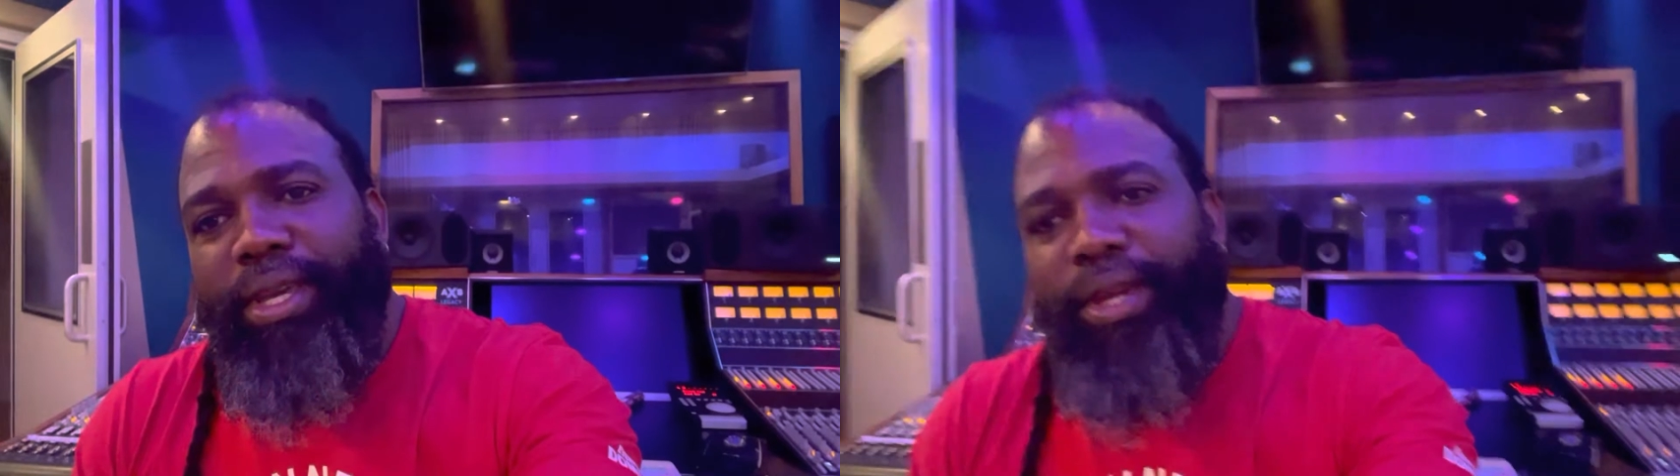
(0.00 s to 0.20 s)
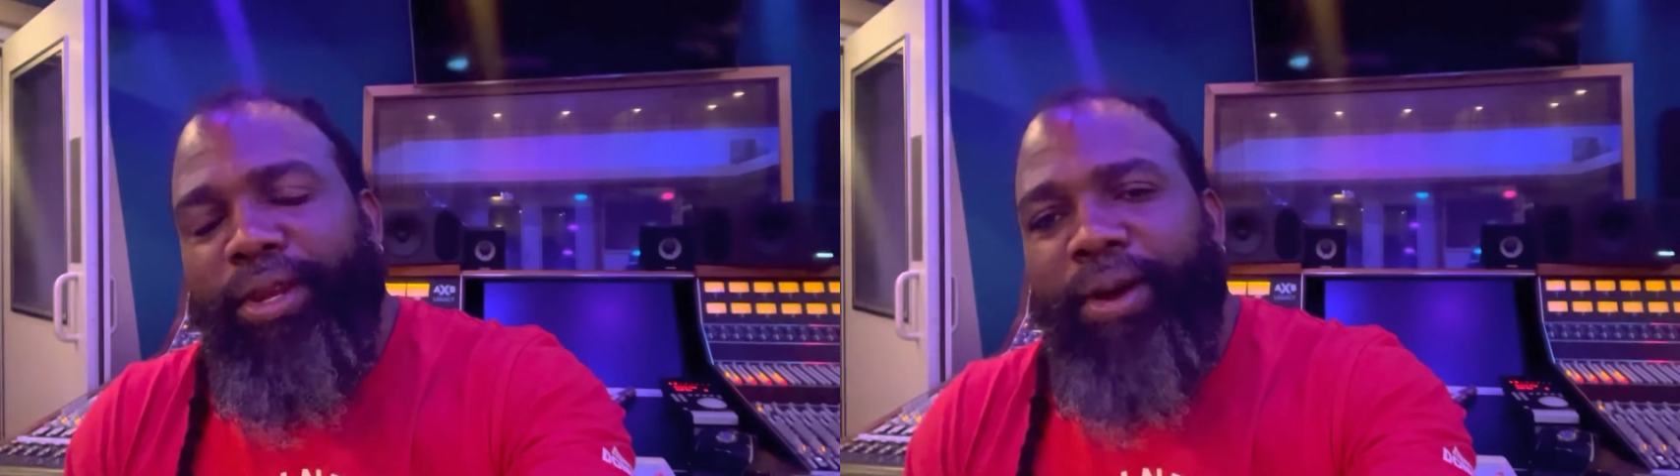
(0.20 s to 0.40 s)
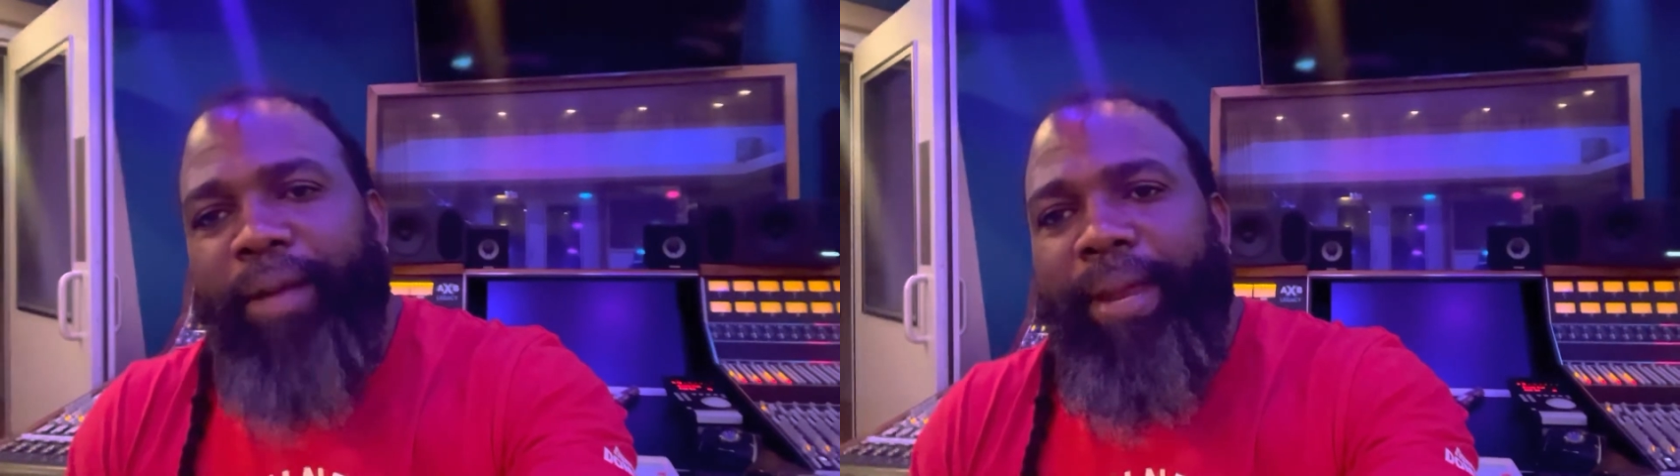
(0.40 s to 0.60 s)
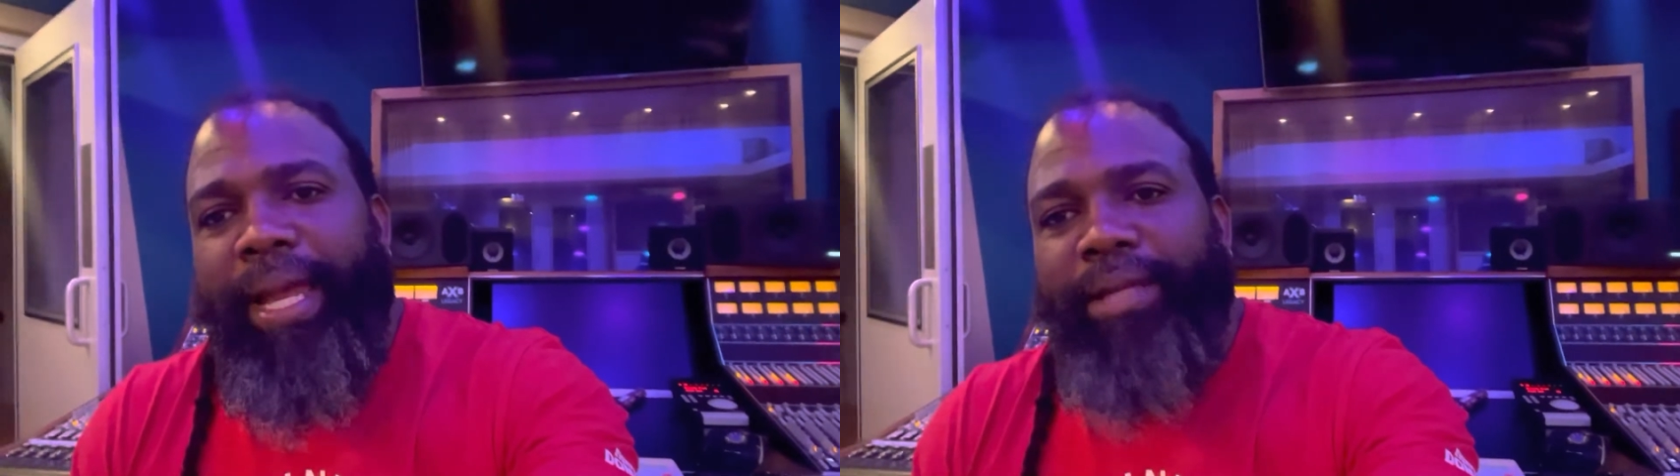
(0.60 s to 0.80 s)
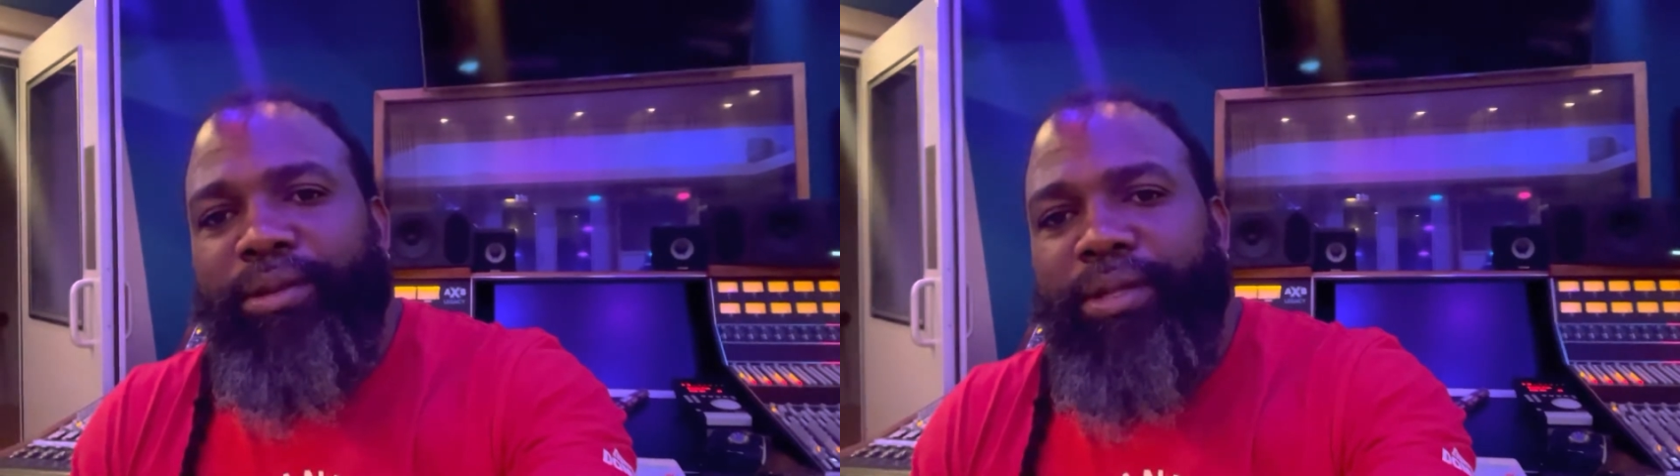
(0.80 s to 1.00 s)
you know, I'll be
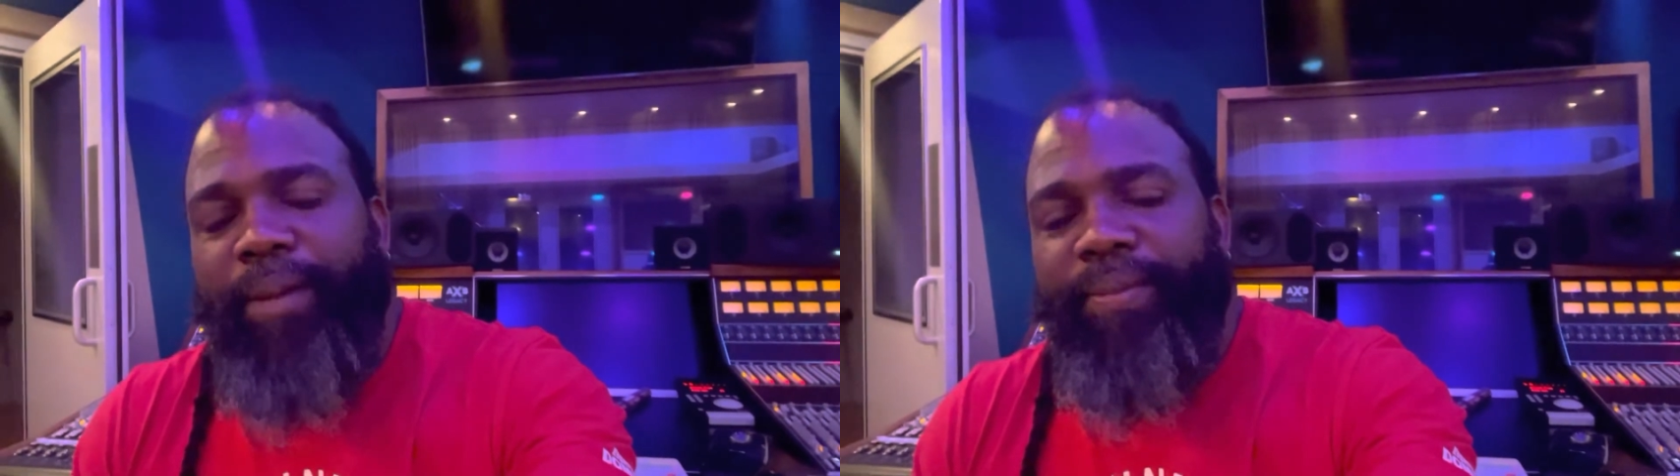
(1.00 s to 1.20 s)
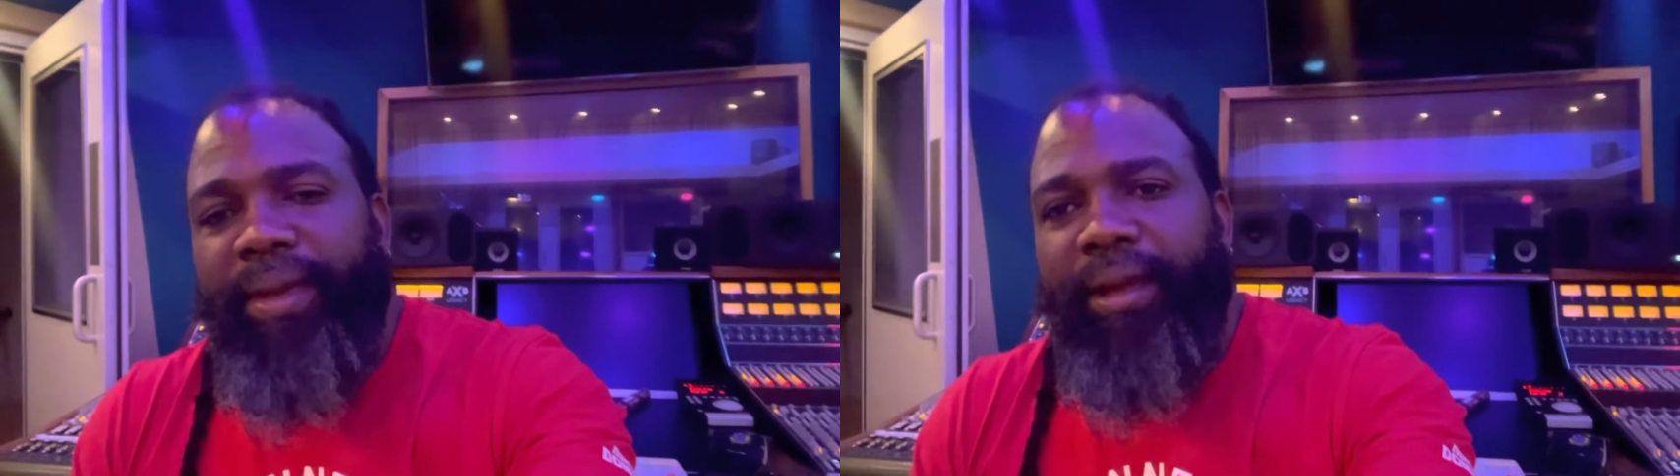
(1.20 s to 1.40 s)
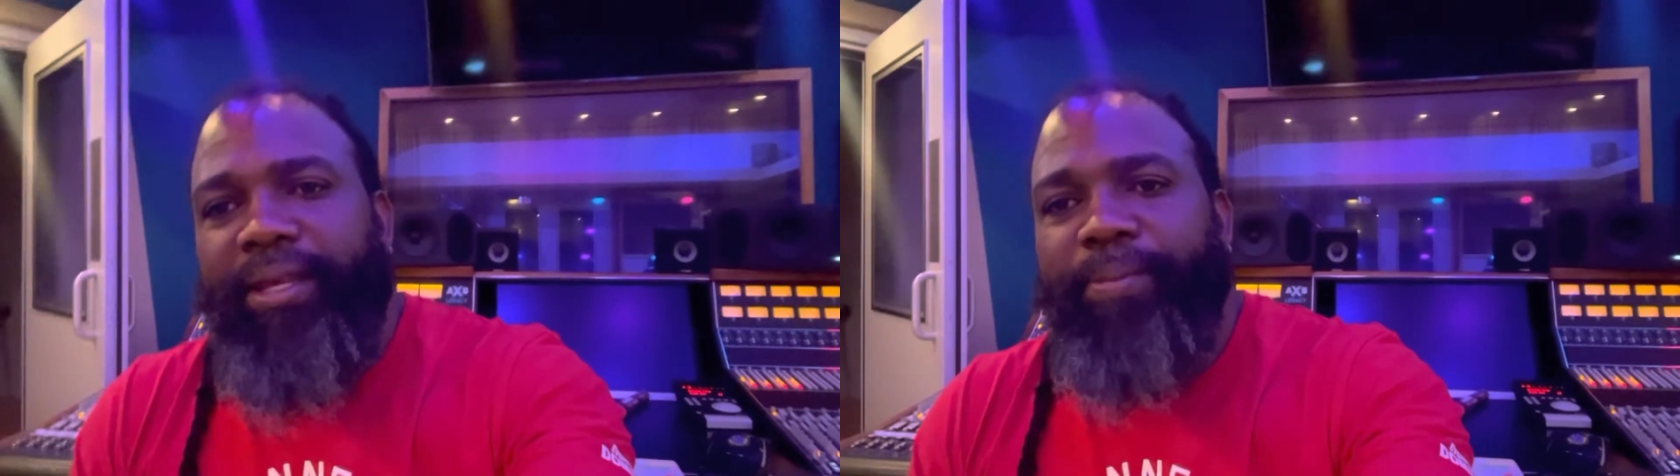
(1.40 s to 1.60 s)
led to do something else.